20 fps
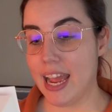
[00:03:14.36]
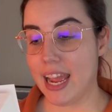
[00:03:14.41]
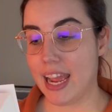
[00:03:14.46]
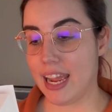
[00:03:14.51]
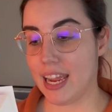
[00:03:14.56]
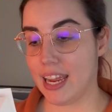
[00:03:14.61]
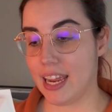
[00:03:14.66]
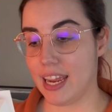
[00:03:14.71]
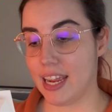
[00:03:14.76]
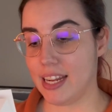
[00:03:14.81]

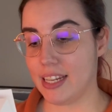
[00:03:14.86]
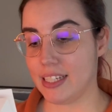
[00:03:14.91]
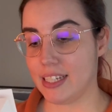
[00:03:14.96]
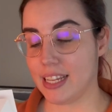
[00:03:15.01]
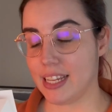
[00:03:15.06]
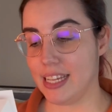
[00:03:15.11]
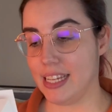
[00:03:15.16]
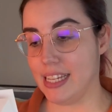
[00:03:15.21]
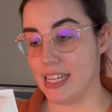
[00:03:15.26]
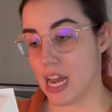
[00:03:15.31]
and
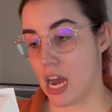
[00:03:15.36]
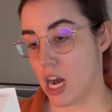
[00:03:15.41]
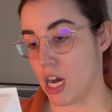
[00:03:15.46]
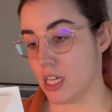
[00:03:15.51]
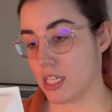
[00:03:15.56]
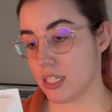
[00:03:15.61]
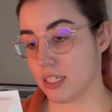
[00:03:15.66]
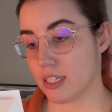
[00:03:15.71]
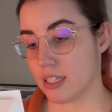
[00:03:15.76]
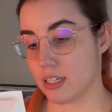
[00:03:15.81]

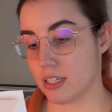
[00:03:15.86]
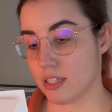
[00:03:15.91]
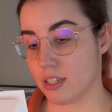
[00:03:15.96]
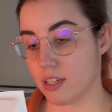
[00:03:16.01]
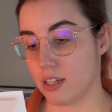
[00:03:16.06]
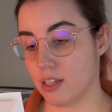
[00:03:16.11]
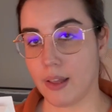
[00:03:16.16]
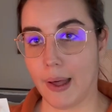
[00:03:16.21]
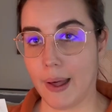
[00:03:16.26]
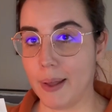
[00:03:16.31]
yes,
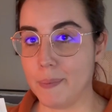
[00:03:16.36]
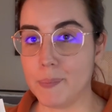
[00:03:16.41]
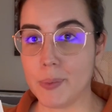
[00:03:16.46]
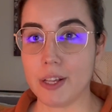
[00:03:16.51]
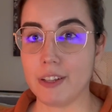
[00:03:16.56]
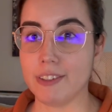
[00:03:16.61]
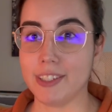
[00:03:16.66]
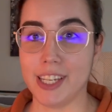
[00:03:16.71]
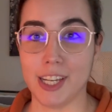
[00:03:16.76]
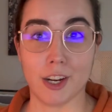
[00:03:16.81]
I'm
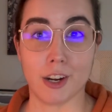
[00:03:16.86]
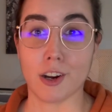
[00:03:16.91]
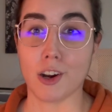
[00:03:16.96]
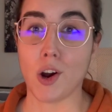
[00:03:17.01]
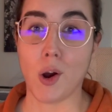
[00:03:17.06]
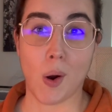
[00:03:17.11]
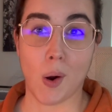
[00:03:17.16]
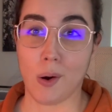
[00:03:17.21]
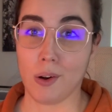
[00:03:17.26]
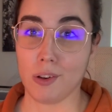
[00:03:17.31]
here
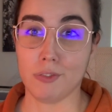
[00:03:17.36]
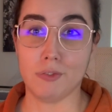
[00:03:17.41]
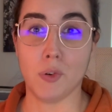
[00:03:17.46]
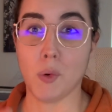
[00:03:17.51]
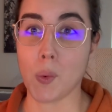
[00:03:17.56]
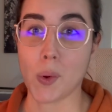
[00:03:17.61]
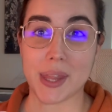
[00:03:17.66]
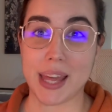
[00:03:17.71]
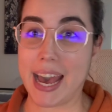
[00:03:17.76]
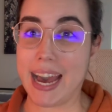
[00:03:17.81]
all
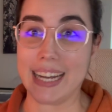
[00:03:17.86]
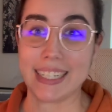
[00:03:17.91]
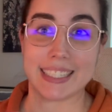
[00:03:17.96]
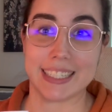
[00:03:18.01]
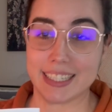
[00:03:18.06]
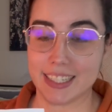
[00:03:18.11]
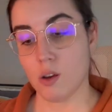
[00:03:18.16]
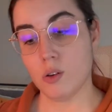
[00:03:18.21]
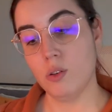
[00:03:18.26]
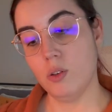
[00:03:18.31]
for
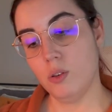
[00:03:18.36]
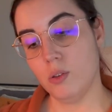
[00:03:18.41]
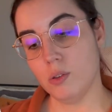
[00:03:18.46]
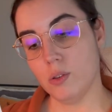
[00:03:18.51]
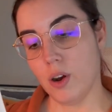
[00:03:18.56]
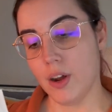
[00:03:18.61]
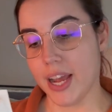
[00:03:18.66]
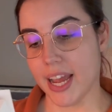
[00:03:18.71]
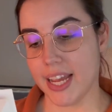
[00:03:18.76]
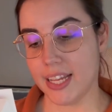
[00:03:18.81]
that.
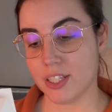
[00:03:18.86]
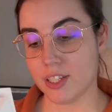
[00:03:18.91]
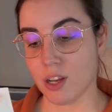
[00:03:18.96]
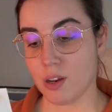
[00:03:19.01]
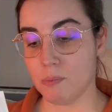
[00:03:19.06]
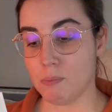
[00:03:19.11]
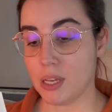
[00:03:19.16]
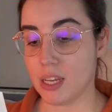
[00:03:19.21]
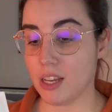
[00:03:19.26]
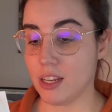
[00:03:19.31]
Ooh, okay,
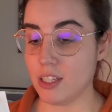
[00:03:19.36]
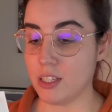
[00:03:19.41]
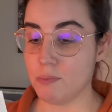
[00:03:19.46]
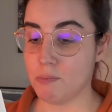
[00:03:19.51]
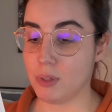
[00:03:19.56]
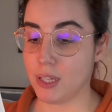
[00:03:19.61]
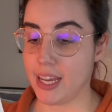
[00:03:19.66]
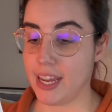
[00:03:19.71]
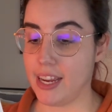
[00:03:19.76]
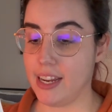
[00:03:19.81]
so because
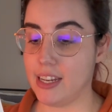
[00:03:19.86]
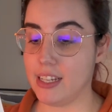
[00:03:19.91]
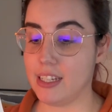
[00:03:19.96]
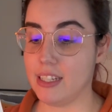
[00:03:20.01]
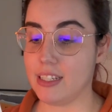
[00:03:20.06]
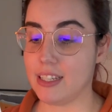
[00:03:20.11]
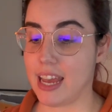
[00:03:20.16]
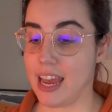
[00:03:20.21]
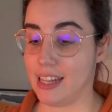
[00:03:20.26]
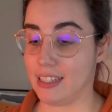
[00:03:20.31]
Blade
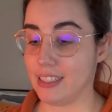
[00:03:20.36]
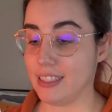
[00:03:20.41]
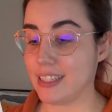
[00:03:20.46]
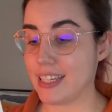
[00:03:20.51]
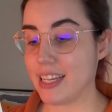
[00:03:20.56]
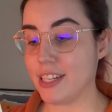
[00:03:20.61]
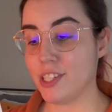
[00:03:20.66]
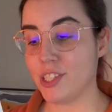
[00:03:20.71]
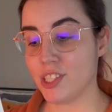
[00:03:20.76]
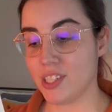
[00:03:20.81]
is
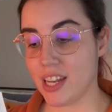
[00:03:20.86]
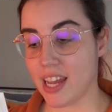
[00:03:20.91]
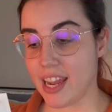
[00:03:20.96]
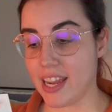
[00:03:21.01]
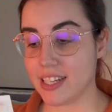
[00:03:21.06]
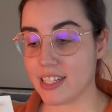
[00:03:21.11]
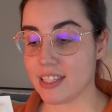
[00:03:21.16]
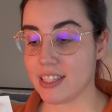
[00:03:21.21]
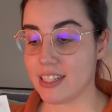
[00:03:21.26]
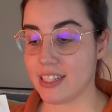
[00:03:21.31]
Alexander
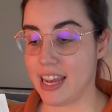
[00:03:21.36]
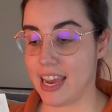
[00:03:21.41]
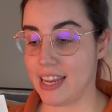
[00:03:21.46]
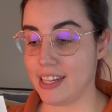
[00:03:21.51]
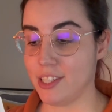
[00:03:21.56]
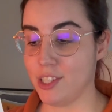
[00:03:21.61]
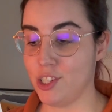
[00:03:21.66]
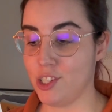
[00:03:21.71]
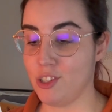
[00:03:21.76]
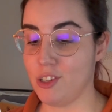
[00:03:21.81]
Knight, the
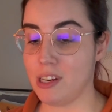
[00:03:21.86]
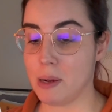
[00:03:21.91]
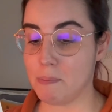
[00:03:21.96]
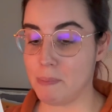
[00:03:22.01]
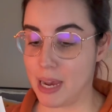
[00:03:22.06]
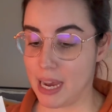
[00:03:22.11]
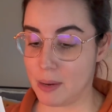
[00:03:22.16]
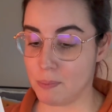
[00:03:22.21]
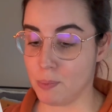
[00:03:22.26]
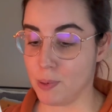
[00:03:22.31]
tattooed
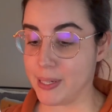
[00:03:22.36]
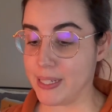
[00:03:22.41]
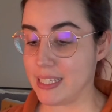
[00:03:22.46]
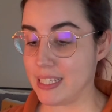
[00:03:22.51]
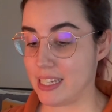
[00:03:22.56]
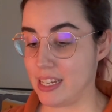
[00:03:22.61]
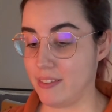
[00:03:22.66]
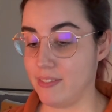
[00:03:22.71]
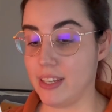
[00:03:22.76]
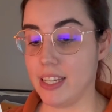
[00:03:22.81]
bad boy
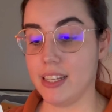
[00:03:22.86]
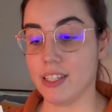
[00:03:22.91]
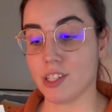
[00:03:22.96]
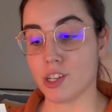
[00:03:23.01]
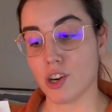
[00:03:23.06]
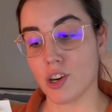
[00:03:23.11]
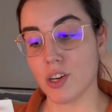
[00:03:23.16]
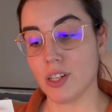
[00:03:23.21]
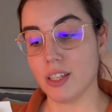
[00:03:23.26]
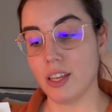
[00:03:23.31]
Stevie is
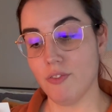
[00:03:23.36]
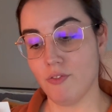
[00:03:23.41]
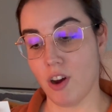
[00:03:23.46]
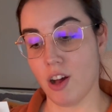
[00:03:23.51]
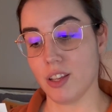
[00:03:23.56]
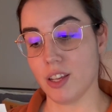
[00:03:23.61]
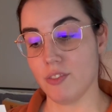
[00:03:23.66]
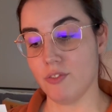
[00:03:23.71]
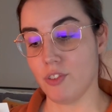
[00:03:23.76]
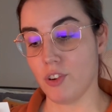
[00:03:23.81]
currently
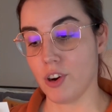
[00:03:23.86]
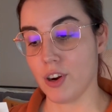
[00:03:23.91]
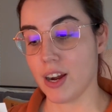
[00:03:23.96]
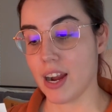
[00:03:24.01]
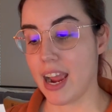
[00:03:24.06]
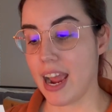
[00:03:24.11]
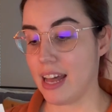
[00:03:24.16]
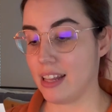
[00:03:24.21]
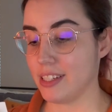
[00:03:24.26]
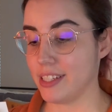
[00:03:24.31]
falling
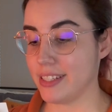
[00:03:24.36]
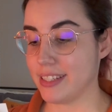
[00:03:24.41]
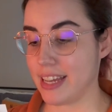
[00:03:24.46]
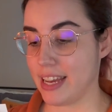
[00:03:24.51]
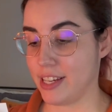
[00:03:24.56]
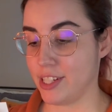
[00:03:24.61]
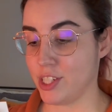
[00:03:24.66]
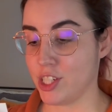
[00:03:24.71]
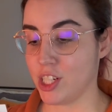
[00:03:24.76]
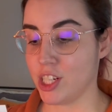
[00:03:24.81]
for,
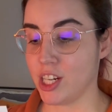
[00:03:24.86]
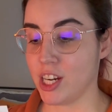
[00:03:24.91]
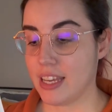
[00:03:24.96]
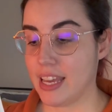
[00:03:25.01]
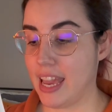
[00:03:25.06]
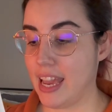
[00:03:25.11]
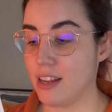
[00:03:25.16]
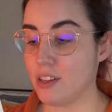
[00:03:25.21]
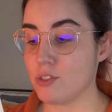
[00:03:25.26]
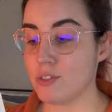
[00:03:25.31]
Alexander
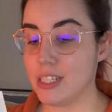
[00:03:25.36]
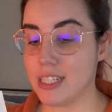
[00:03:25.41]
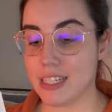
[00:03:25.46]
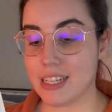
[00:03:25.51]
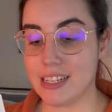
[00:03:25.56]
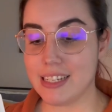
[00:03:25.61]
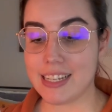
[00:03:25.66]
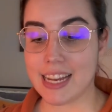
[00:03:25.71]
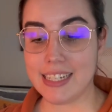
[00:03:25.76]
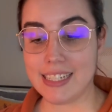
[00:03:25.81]
can't risk
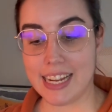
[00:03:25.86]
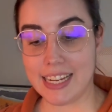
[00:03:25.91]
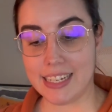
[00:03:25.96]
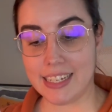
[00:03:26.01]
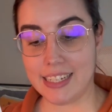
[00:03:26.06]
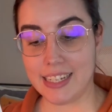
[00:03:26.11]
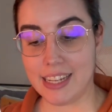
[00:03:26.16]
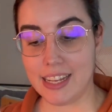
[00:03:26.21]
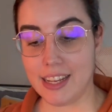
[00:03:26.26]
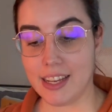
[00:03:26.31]
his
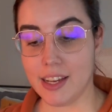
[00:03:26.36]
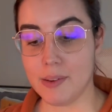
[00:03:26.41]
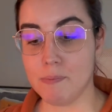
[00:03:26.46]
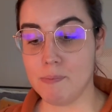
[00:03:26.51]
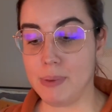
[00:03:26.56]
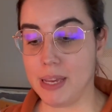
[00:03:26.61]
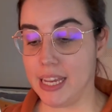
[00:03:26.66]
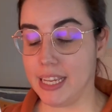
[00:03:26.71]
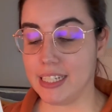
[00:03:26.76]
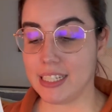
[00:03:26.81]
identity
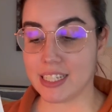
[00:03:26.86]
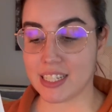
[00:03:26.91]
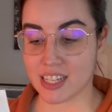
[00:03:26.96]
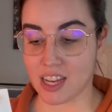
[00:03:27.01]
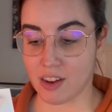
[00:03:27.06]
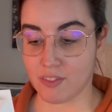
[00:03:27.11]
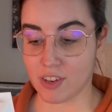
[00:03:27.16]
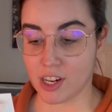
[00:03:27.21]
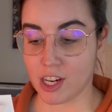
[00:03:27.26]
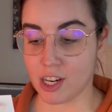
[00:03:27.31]
being
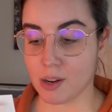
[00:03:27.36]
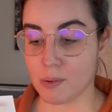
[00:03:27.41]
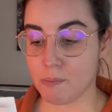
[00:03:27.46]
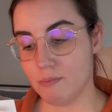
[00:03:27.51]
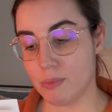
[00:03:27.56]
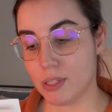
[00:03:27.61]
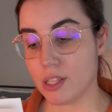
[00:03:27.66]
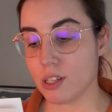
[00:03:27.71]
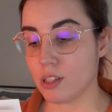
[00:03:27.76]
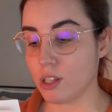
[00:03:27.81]
discovered.
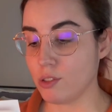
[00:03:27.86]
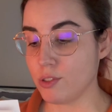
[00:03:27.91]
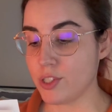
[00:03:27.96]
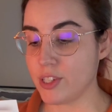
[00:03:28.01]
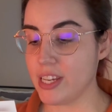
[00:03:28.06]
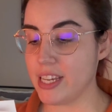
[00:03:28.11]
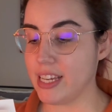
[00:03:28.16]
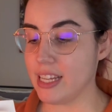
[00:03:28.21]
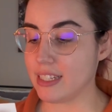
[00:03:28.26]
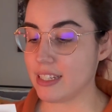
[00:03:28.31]
But the closer
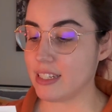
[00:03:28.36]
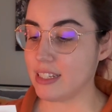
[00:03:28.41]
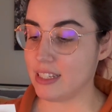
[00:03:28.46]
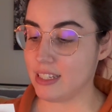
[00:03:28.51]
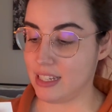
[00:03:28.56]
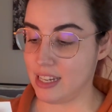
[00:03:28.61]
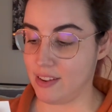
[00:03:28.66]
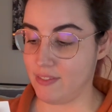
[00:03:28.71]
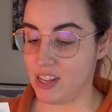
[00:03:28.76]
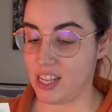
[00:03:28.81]
he gets to
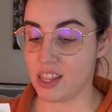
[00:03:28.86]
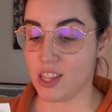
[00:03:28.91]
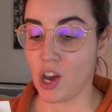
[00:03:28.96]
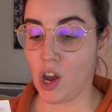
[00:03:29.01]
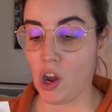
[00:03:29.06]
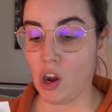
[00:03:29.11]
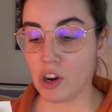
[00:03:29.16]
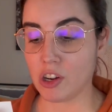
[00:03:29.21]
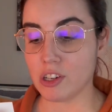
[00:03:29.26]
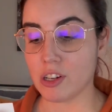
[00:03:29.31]
Stevie, the
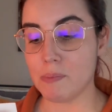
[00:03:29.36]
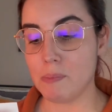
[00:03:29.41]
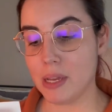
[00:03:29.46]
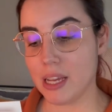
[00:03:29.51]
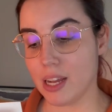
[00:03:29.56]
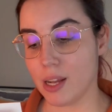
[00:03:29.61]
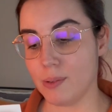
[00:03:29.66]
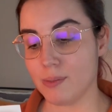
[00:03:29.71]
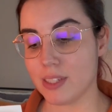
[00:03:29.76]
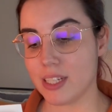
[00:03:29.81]
harder it
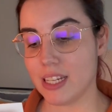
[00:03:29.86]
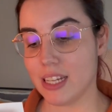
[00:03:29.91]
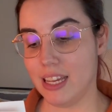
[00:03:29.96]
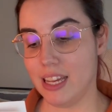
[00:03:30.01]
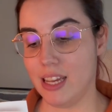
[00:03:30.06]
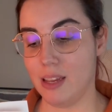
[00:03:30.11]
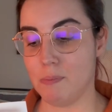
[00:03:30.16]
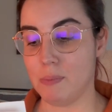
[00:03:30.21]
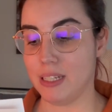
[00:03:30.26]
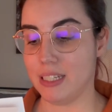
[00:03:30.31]
becomes to
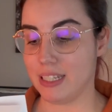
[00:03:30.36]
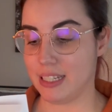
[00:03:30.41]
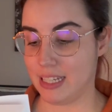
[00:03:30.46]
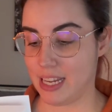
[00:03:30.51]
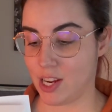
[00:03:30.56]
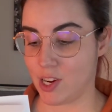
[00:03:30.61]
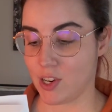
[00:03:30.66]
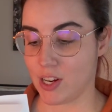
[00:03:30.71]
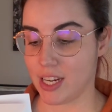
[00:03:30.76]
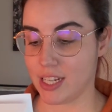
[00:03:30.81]
keep his
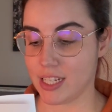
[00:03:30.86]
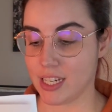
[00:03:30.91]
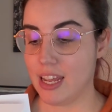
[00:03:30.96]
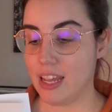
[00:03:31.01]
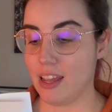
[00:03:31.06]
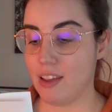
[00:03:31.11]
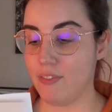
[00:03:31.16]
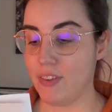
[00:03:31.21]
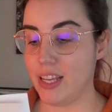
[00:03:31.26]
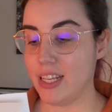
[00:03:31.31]
secret.
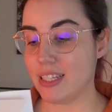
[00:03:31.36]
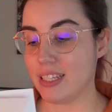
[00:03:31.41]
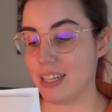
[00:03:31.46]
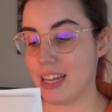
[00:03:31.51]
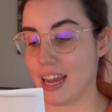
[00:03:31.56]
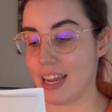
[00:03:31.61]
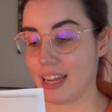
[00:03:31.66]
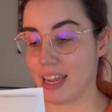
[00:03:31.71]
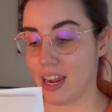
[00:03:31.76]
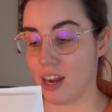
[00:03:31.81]
If he's
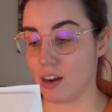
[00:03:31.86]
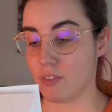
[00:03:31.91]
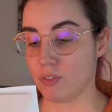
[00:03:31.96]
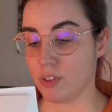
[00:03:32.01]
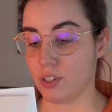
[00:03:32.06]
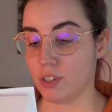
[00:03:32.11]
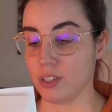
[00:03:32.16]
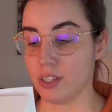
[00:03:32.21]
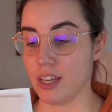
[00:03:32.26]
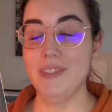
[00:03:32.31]
not
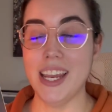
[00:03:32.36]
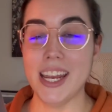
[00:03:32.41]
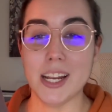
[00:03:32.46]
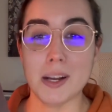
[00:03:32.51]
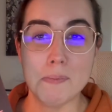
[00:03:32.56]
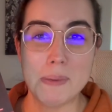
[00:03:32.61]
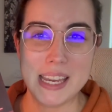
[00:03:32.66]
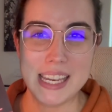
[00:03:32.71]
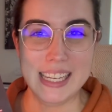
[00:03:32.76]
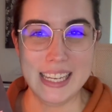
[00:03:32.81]
careful,
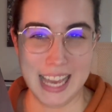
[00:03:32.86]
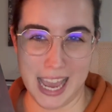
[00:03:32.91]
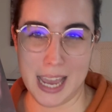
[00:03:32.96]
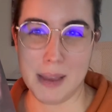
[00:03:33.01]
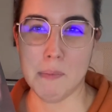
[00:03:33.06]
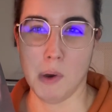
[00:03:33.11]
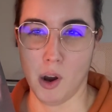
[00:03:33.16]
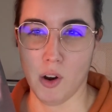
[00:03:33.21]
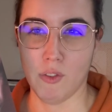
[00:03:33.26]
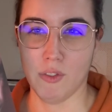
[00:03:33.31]
it'll be
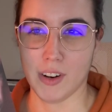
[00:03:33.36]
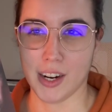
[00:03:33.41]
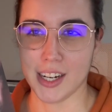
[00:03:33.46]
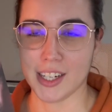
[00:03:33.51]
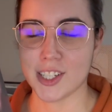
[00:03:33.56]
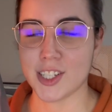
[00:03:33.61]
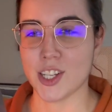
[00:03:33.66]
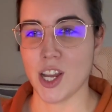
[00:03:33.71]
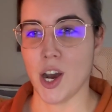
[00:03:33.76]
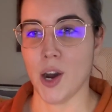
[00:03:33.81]
game over.
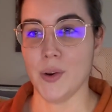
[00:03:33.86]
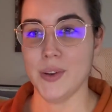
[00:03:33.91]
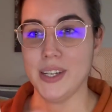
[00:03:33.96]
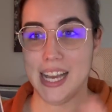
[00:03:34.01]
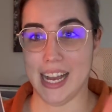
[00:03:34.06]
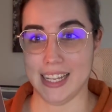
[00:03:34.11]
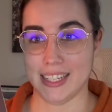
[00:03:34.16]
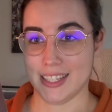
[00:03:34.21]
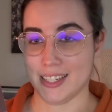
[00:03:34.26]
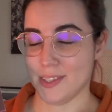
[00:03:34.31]
So
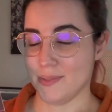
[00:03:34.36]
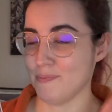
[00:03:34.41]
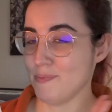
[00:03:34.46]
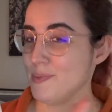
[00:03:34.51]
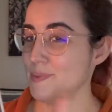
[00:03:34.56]
yes,